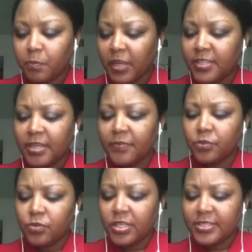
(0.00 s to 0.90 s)

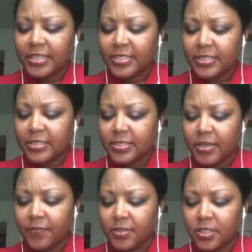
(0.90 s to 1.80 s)
Section
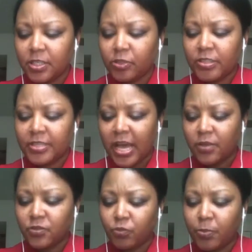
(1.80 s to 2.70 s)
7 declares that the
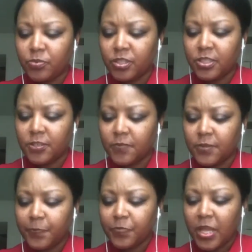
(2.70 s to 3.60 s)
House of Representatives,
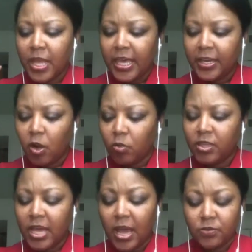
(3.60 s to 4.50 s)
and only
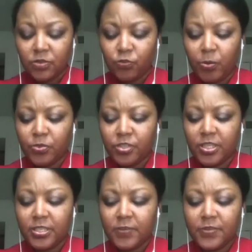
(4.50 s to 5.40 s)
the House of
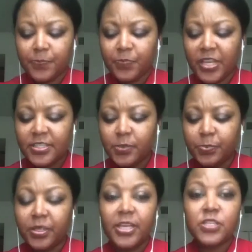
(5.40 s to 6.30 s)
Representatives, is the
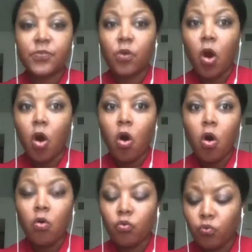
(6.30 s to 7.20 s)
place for
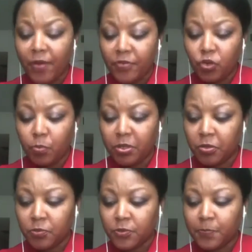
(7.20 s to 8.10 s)
all revenue
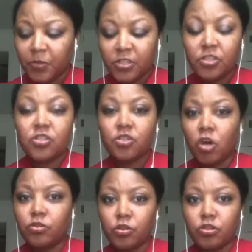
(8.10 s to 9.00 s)
bills to
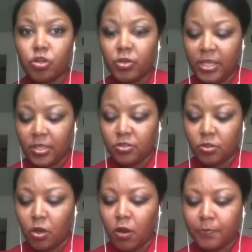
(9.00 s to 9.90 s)
start their journey into
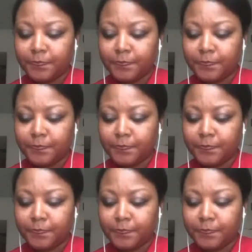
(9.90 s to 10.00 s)
law.